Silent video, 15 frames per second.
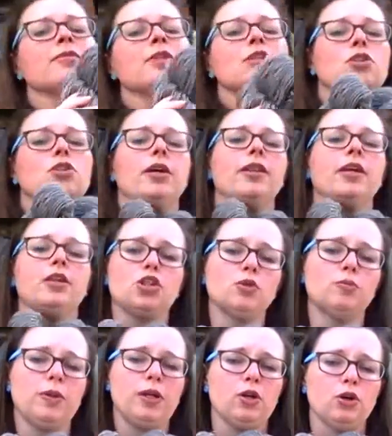So I think there
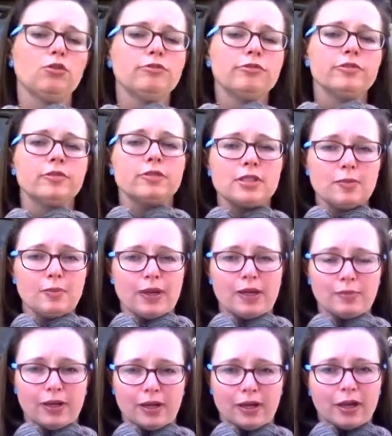should be enough to make
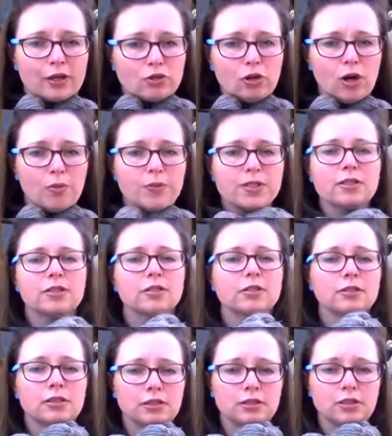me a cropped
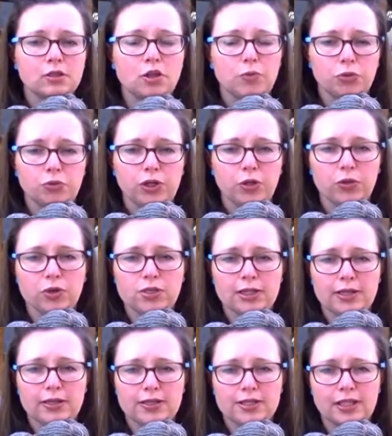3/4
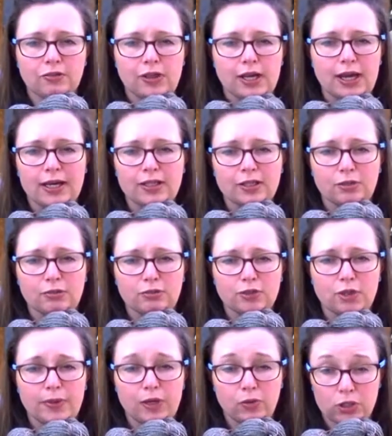length sleeve cardigan
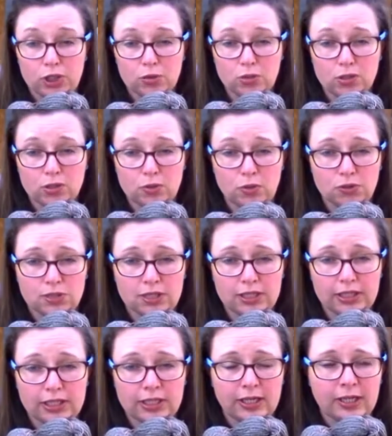from it, which is what I
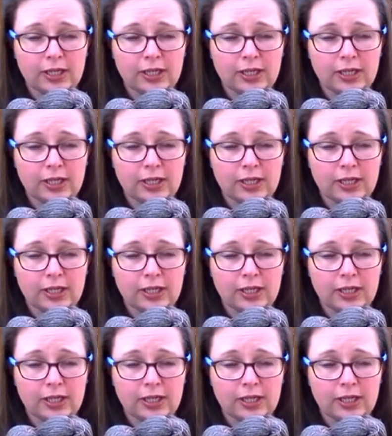wanted,